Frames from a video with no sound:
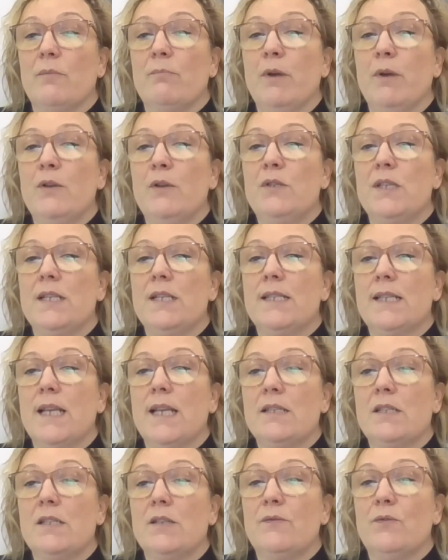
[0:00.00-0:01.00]
Most
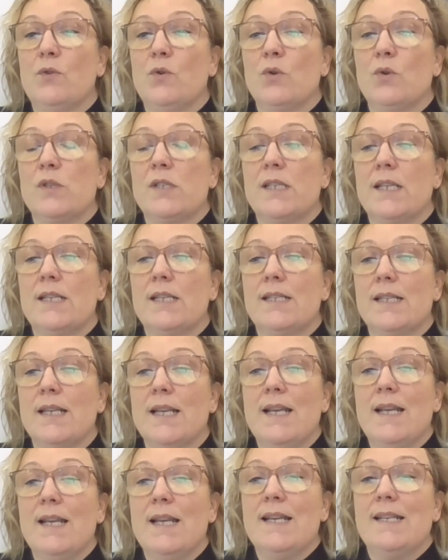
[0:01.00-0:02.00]
intensive courses
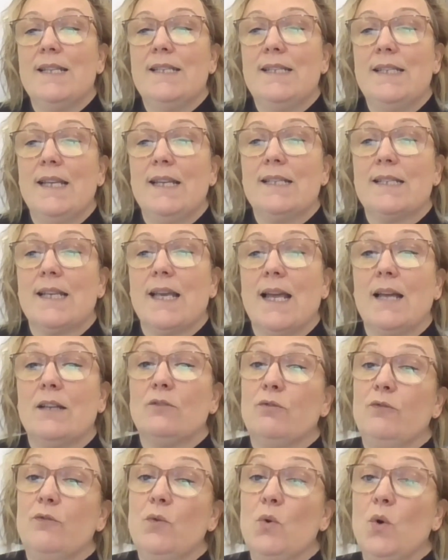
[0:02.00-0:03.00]
sit
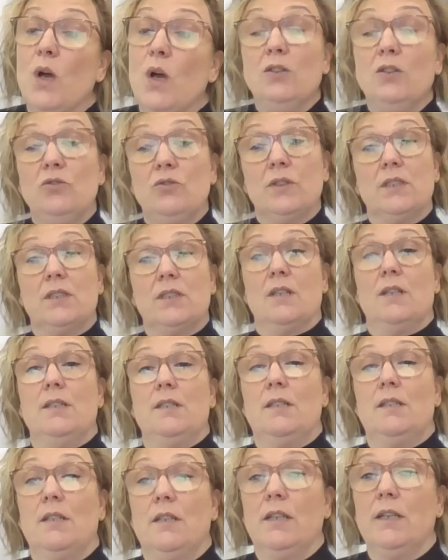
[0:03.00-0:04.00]
at 400
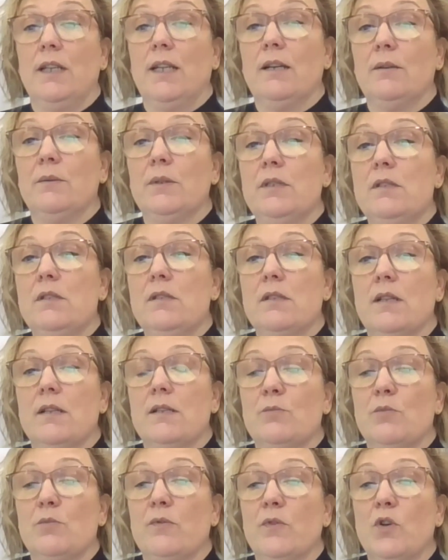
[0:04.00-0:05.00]
guided learning hours.
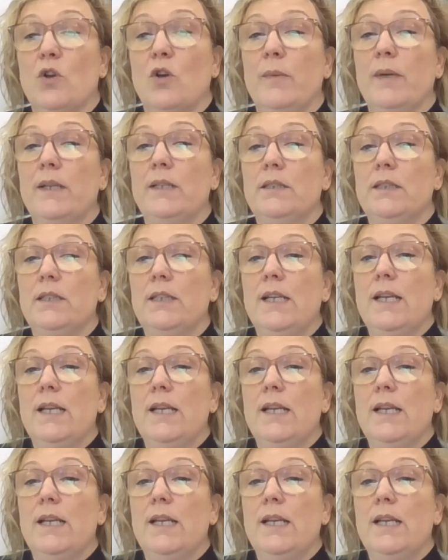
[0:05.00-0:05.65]
That's more of a comment.